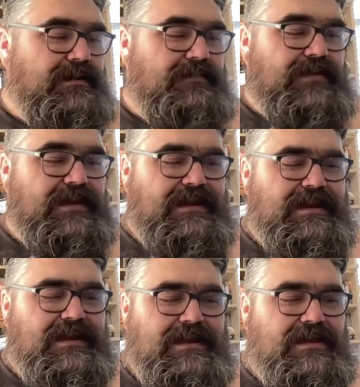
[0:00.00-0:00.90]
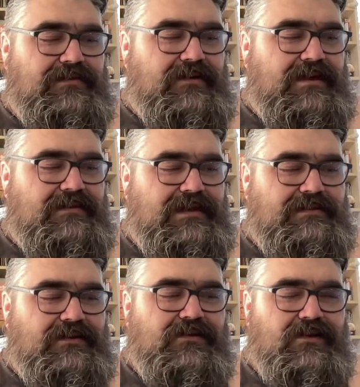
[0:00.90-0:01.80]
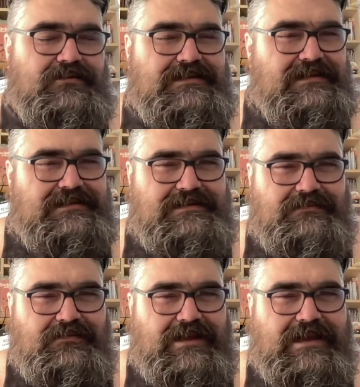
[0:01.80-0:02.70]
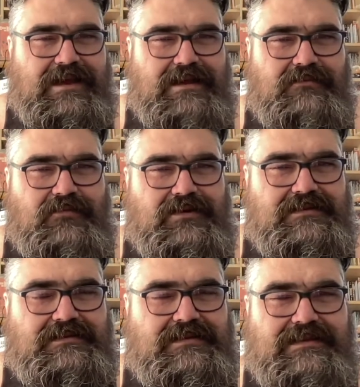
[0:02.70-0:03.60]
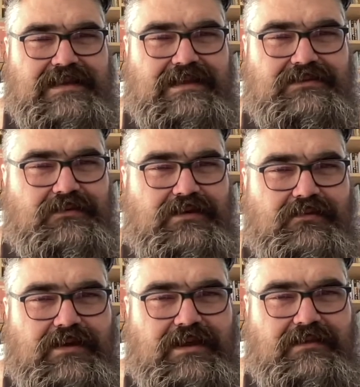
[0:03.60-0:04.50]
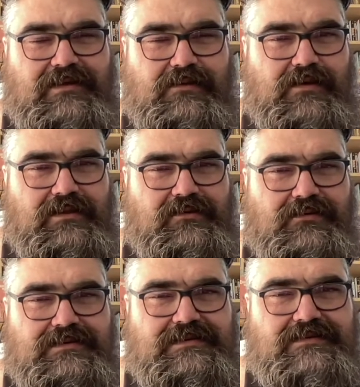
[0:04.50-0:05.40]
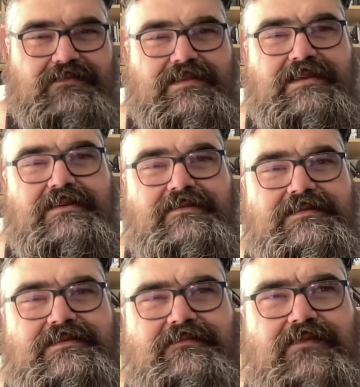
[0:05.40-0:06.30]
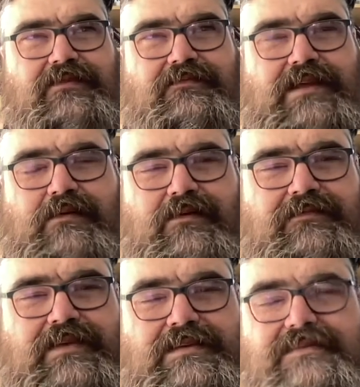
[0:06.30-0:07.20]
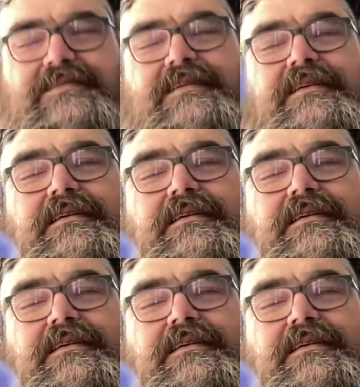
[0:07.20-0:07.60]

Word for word: than in any other. I think the closest we got was The Days Run Away Like Wild Horses Over the Hills for Flower Fist.